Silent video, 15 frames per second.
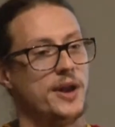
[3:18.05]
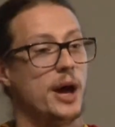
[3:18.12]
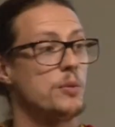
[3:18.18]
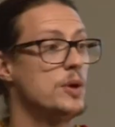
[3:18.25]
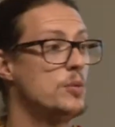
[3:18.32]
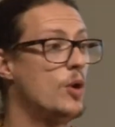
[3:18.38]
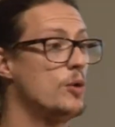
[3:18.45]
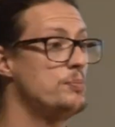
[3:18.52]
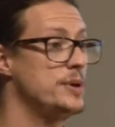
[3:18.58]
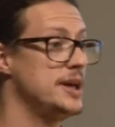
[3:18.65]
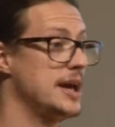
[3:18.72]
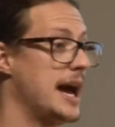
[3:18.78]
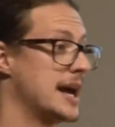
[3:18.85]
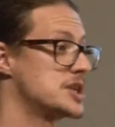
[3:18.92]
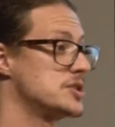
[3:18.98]
Now, we won't
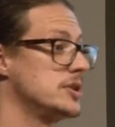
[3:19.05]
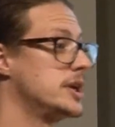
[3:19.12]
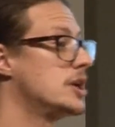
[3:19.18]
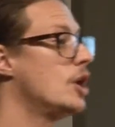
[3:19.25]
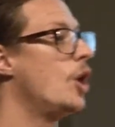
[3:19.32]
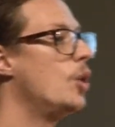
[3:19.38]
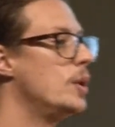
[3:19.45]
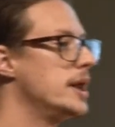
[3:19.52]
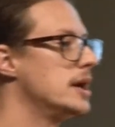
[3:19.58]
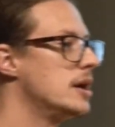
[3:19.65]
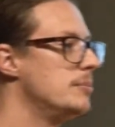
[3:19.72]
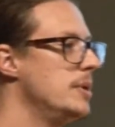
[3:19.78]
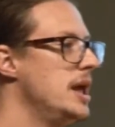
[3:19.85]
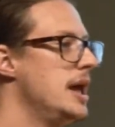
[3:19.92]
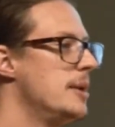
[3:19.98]
be actually coding
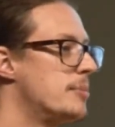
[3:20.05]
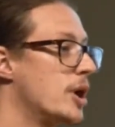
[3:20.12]
them,